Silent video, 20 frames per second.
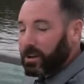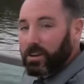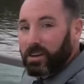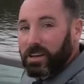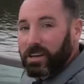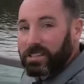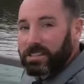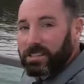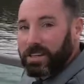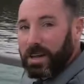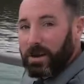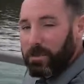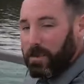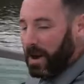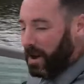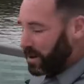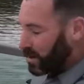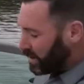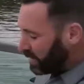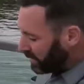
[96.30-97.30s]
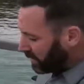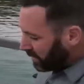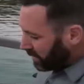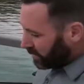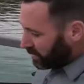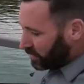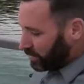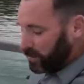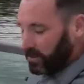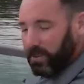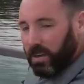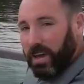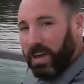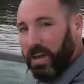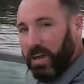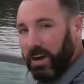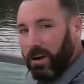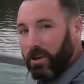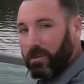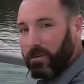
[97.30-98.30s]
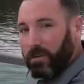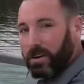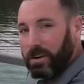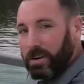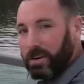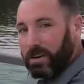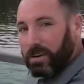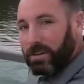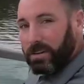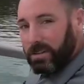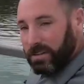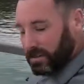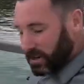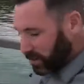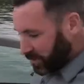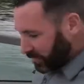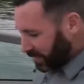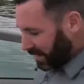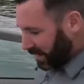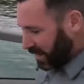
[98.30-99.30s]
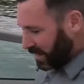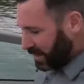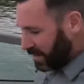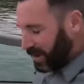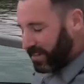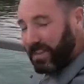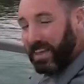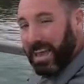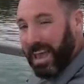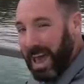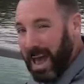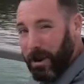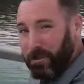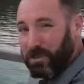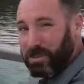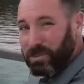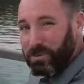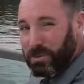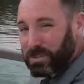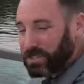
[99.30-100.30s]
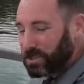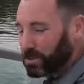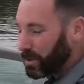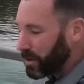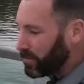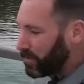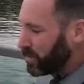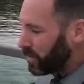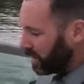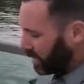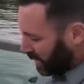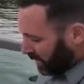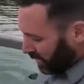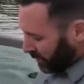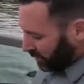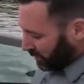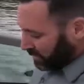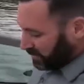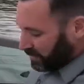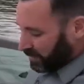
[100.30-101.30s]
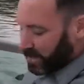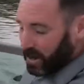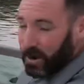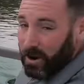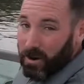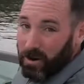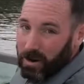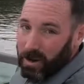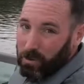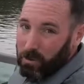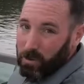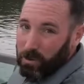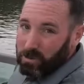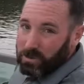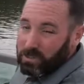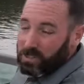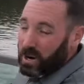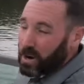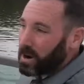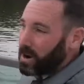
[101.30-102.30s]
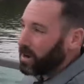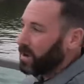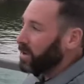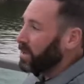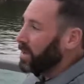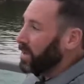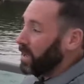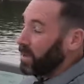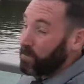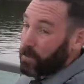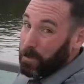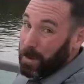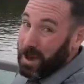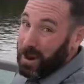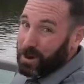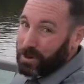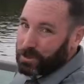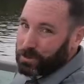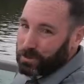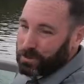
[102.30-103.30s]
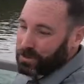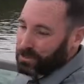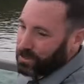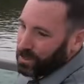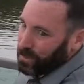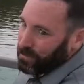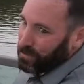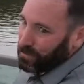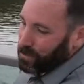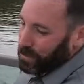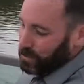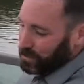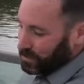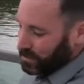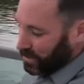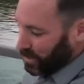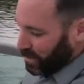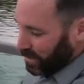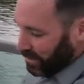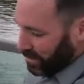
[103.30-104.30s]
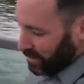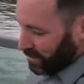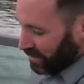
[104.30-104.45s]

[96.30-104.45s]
click's dead battery. Turn the key over and turn the key and nothing happens whatsoever. If it's in gear, it won't start. If the battery switches off, it won't start.